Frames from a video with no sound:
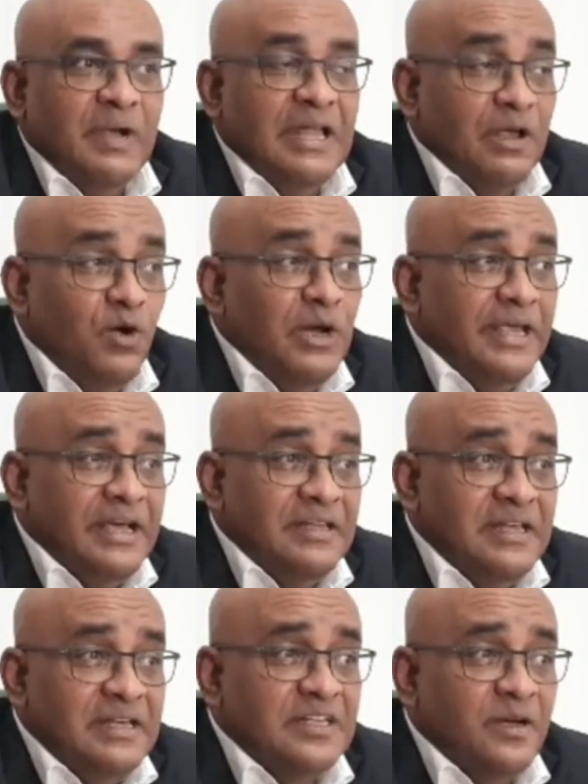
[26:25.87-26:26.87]
But
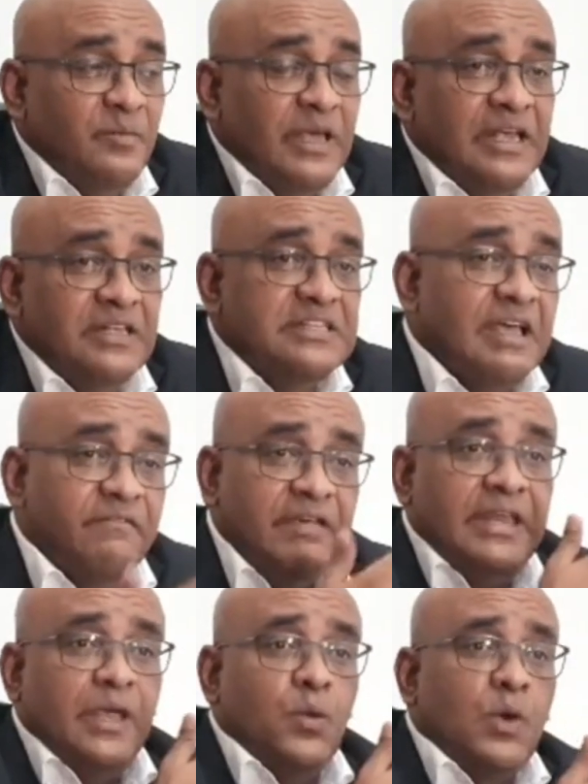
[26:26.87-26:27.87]
hooliganism is
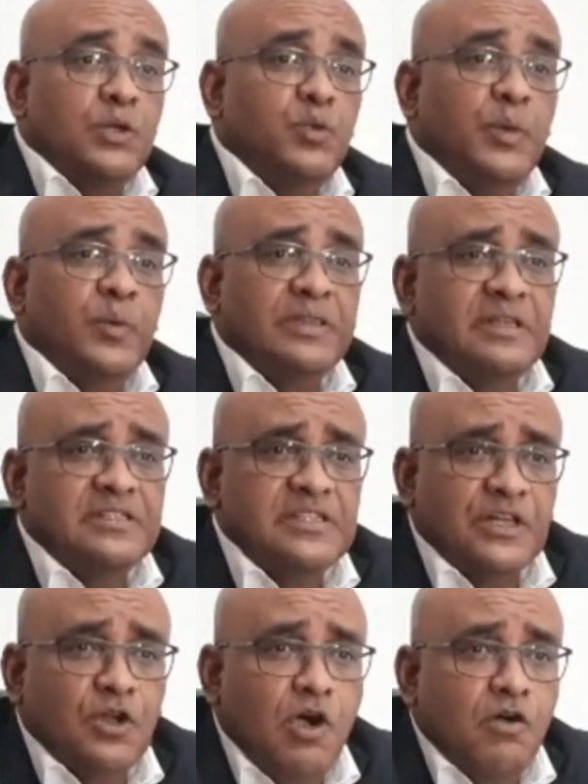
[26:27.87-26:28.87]
every day what we
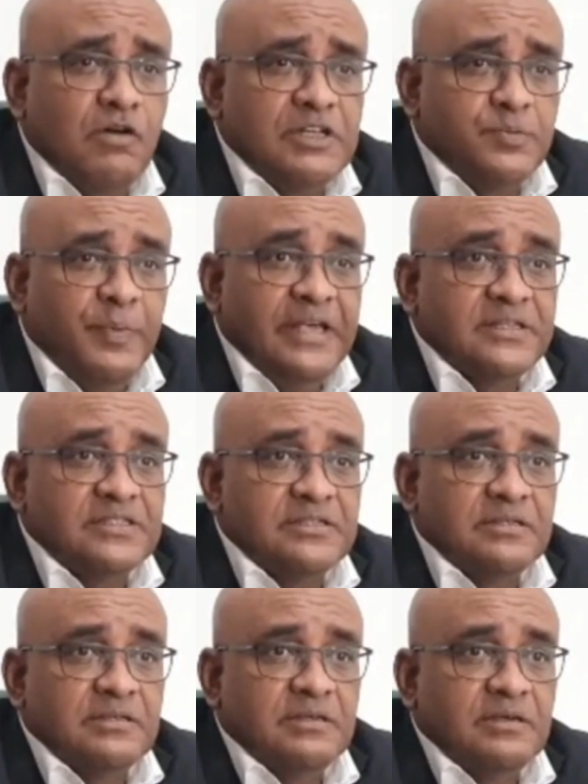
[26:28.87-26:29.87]
witness at Congress
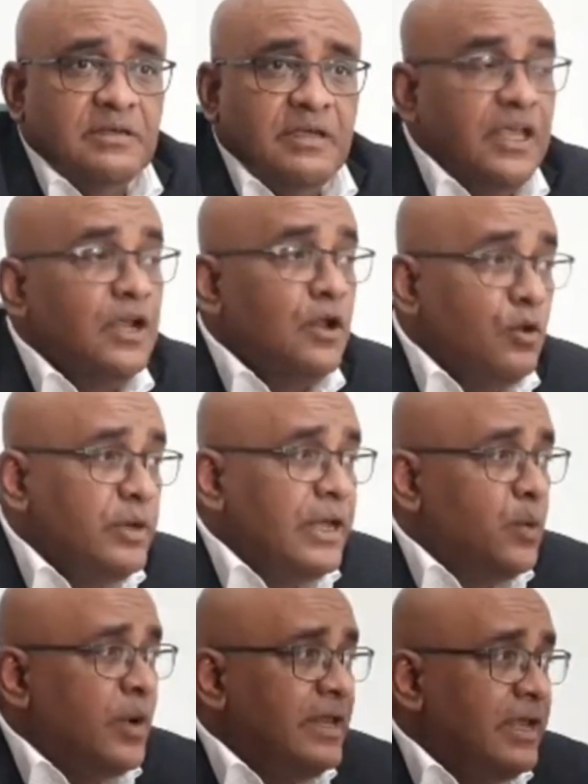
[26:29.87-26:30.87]
Place,
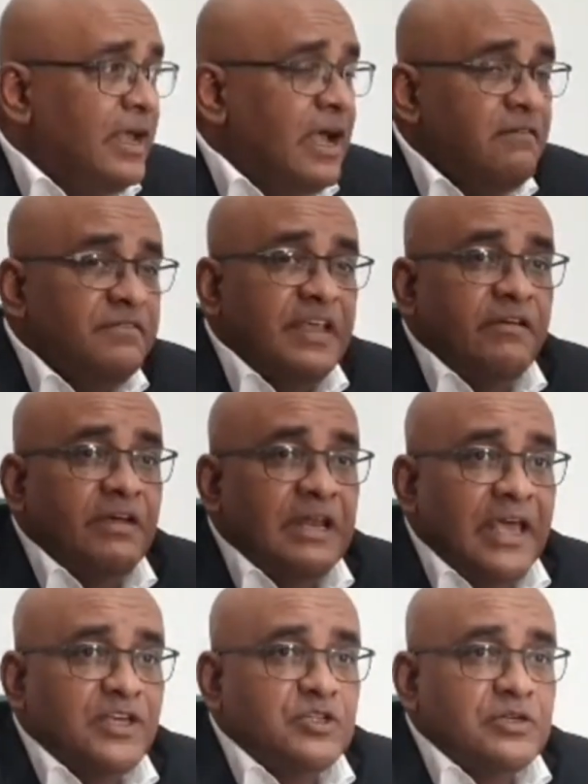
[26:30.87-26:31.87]
including when they have their
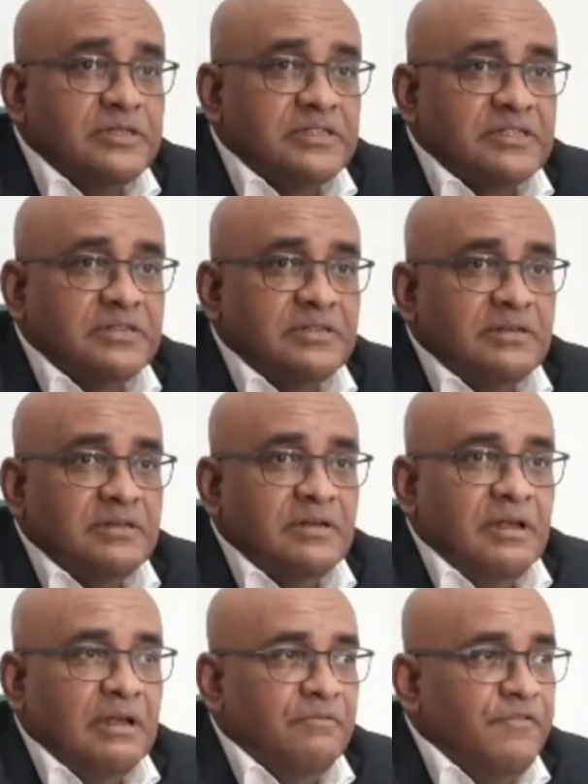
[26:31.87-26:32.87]
elections,
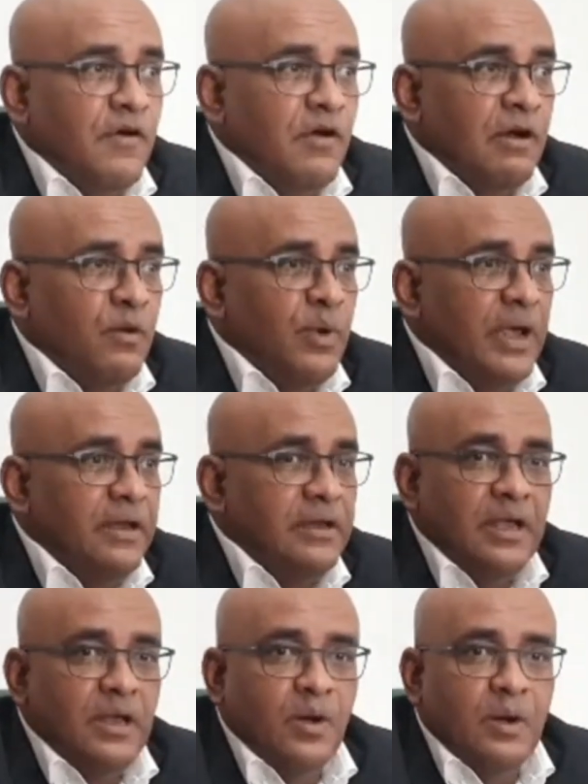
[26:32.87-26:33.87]
for when
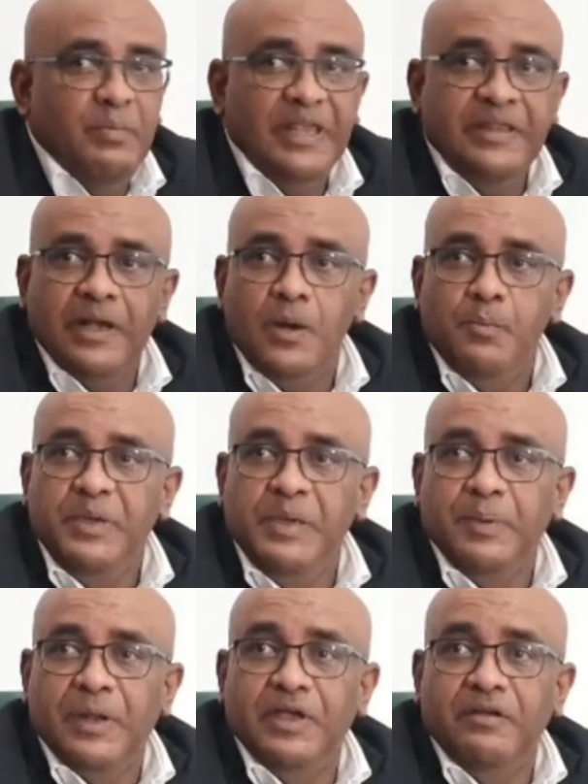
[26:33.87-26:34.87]
they are beating up
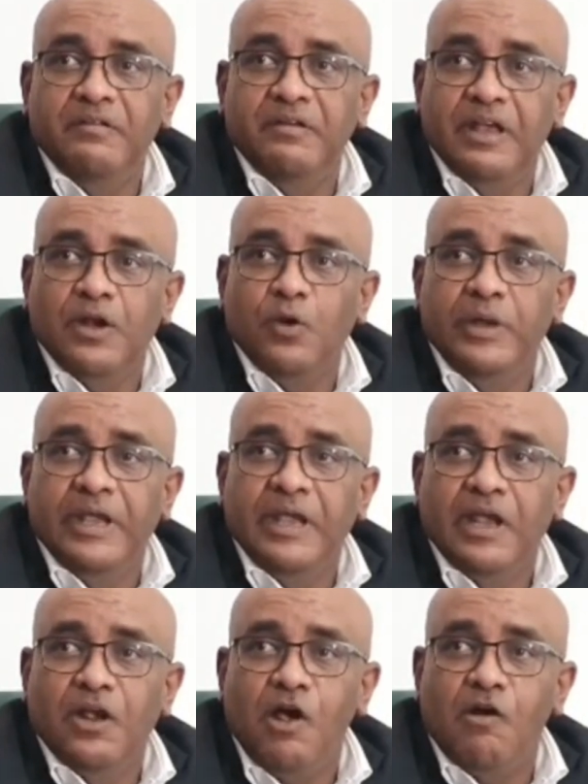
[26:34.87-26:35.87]
people,
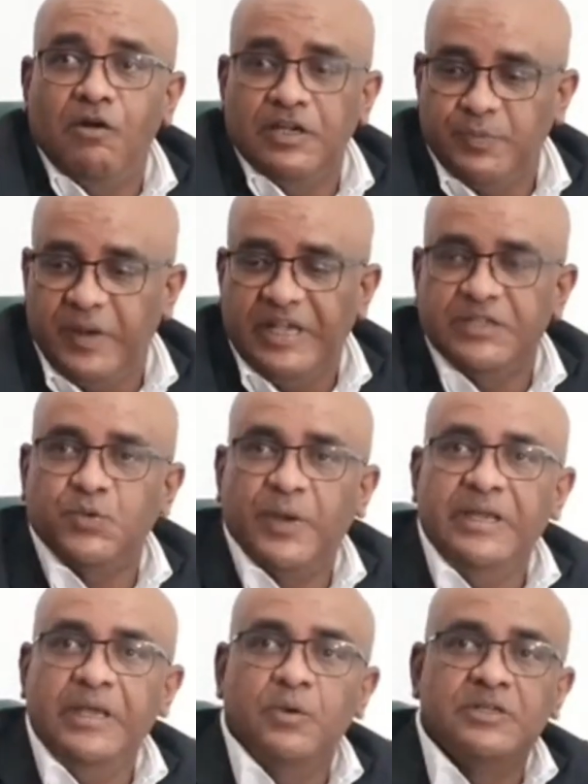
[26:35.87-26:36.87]
including in Congress Place
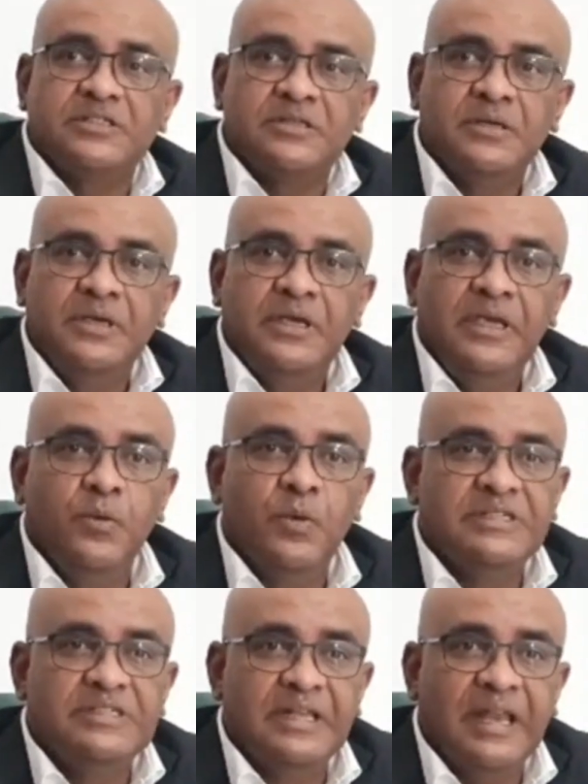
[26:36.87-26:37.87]
when he
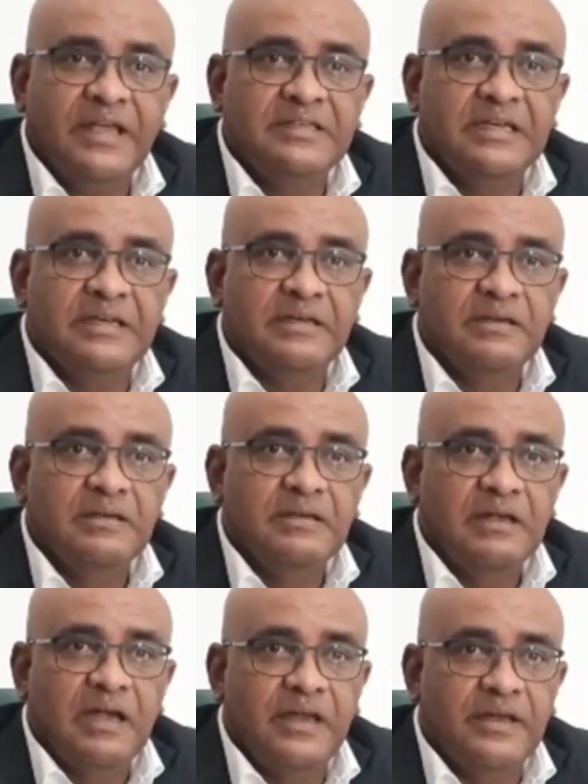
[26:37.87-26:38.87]
was elected
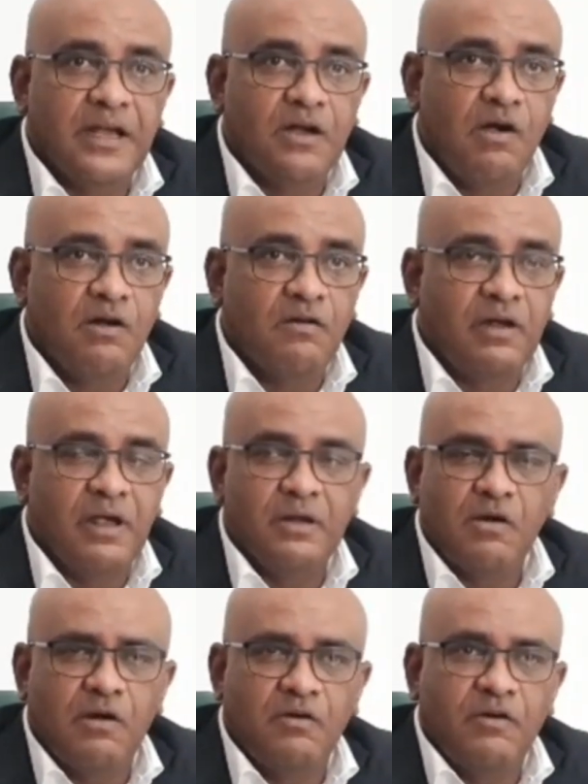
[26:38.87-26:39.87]
at the
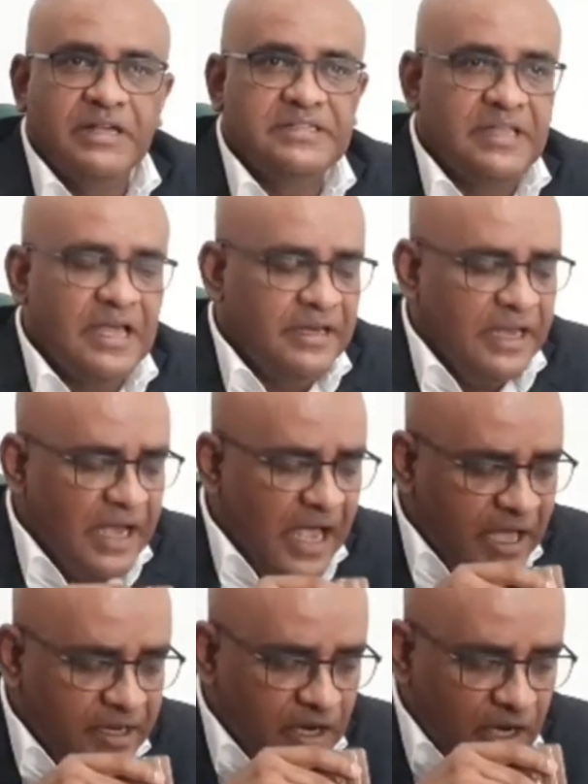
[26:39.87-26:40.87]
Congress that they
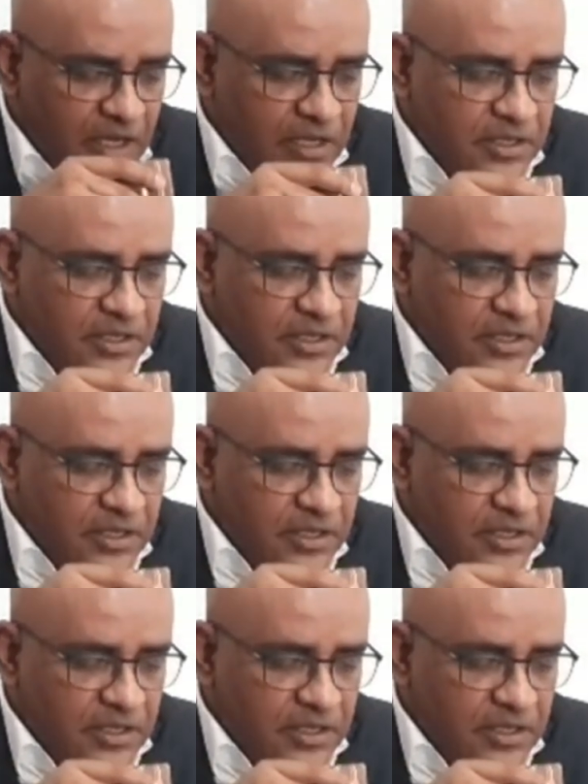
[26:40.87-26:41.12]
had.